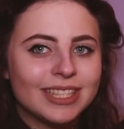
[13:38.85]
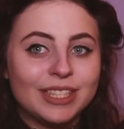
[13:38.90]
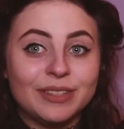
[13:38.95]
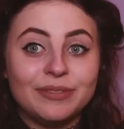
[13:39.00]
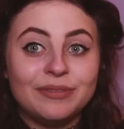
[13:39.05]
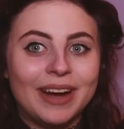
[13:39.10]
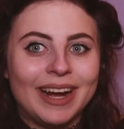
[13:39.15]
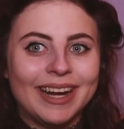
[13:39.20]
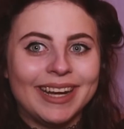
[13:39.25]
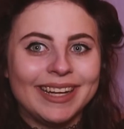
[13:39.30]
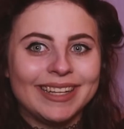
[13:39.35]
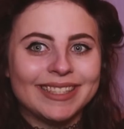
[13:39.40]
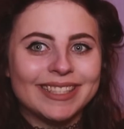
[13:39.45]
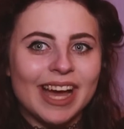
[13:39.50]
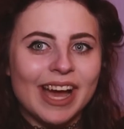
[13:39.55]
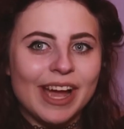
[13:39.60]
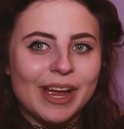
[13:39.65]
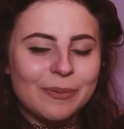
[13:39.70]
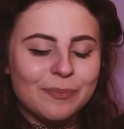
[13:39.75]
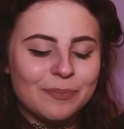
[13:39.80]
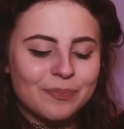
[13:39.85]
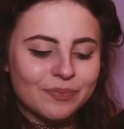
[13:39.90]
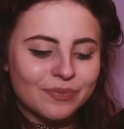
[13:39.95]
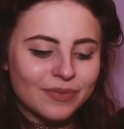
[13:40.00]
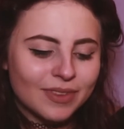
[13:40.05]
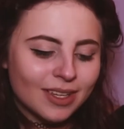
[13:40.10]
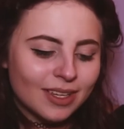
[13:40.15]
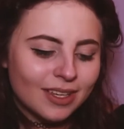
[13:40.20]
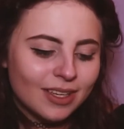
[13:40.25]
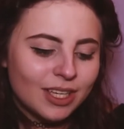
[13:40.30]
a defining time.
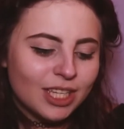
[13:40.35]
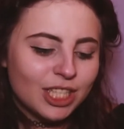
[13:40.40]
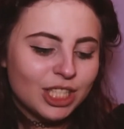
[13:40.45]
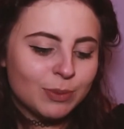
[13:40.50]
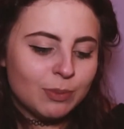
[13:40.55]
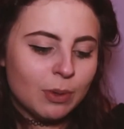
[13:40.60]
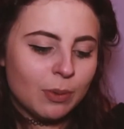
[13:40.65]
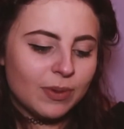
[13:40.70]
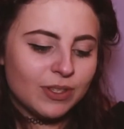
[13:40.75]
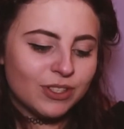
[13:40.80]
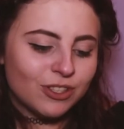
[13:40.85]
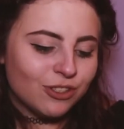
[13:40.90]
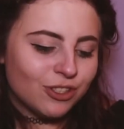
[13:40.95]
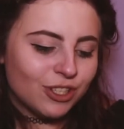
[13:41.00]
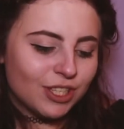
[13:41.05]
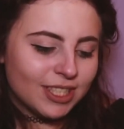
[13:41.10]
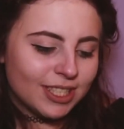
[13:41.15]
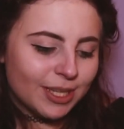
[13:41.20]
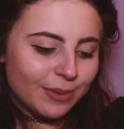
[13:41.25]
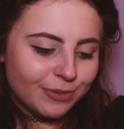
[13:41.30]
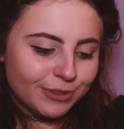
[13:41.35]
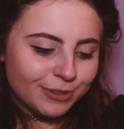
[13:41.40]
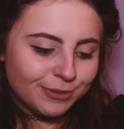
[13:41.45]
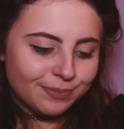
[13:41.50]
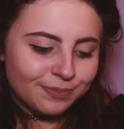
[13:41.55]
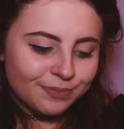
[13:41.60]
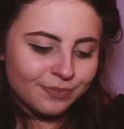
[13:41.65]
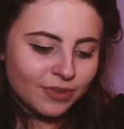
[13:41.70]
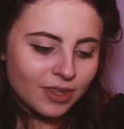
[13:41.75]
Should probably start doing something.